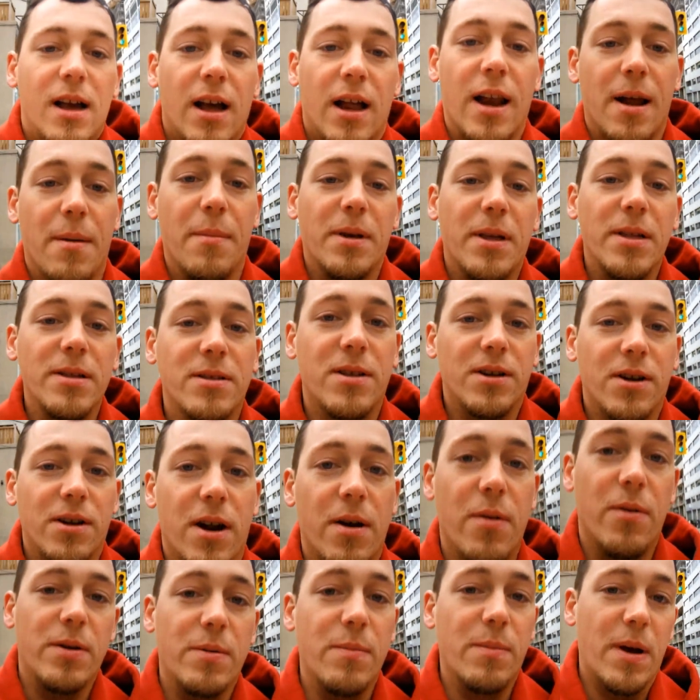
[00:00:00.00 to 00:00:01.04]
And I'm concerned
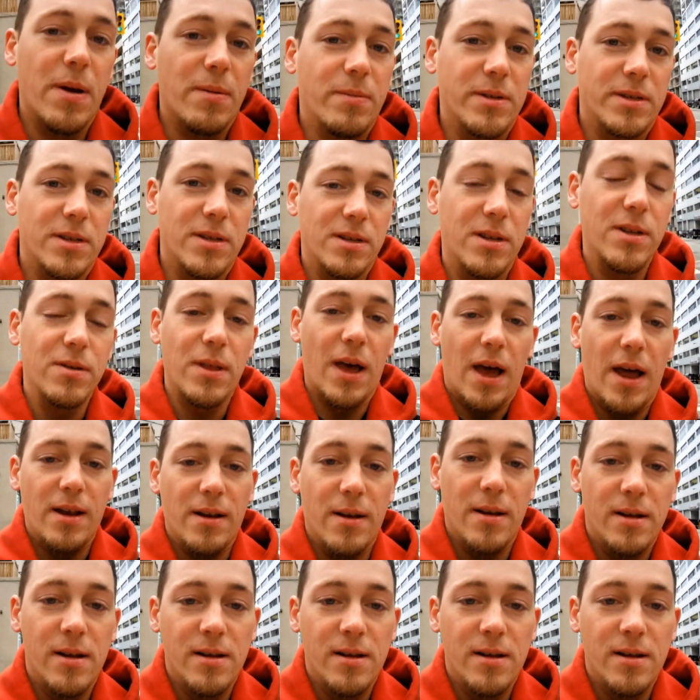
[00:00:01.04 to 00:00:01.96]
I wouldn't be able to do that.